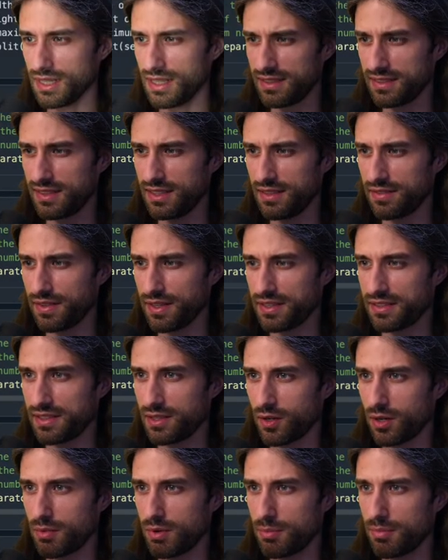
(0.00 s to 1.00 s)
Let's see if I
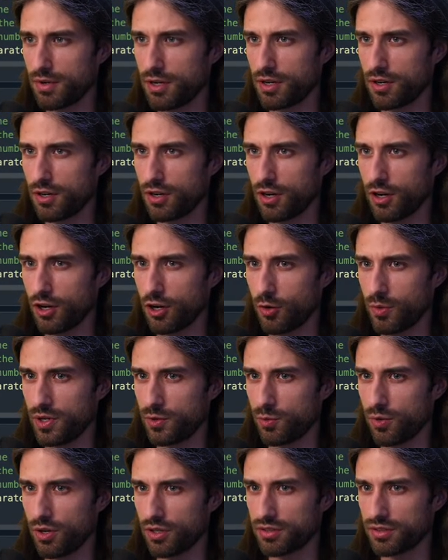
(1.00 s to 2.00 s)
still remember how
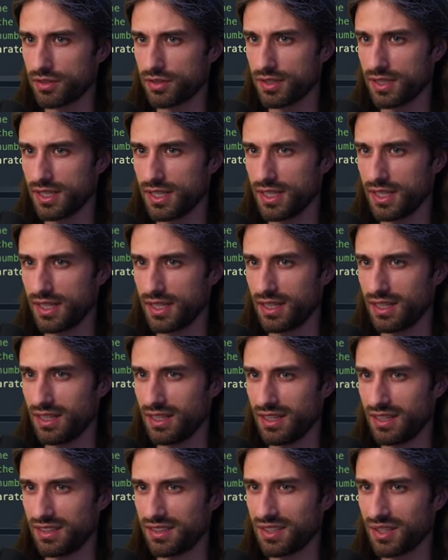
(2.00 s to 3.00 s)
it works.
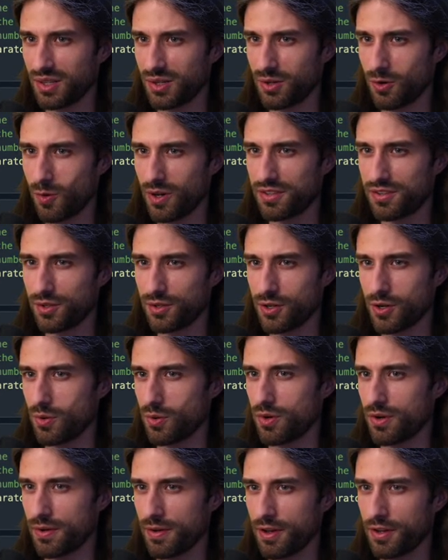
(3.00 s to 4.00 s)
So, what's the
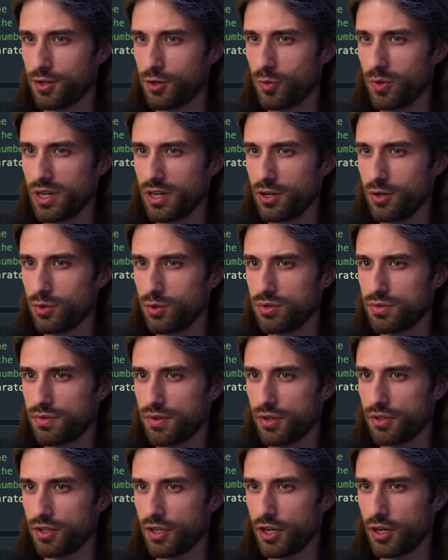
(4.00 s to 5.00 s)
goal? You will look
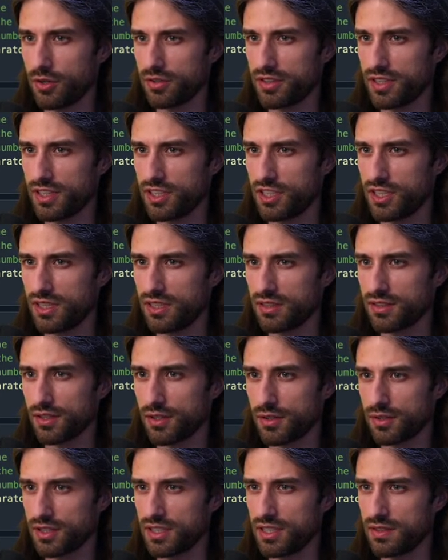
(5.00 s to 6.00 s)
for the hostages
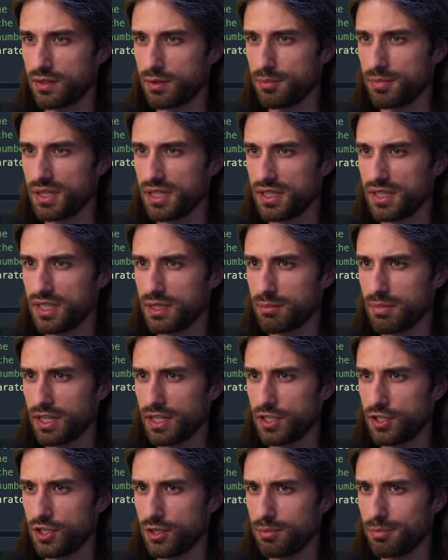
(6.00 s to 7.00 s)
on a given building by
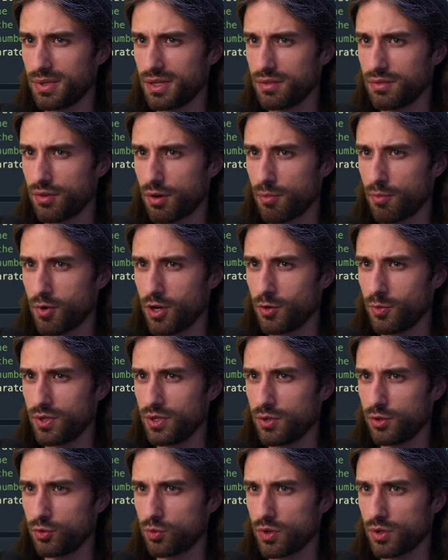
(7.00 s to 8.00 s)
jumping from one
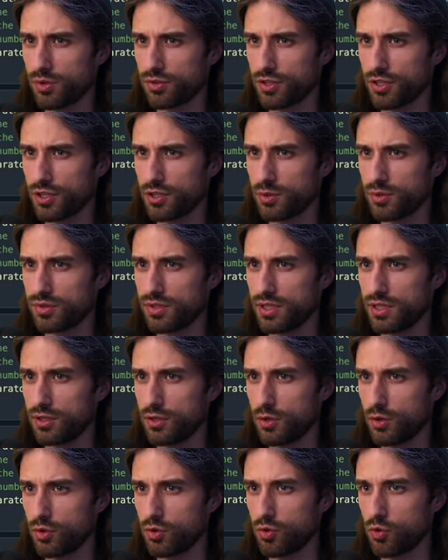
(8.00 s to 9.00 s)
window to another using
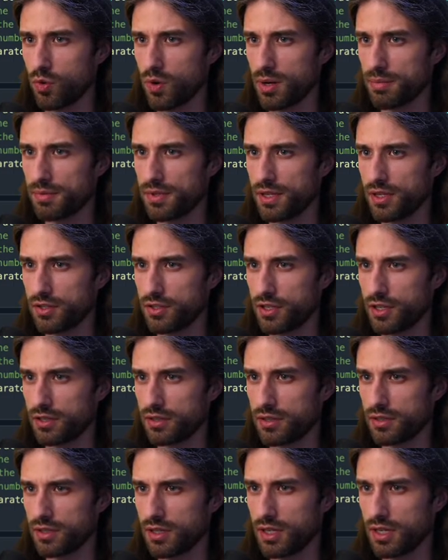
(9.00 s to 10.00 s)
your grapnel gun.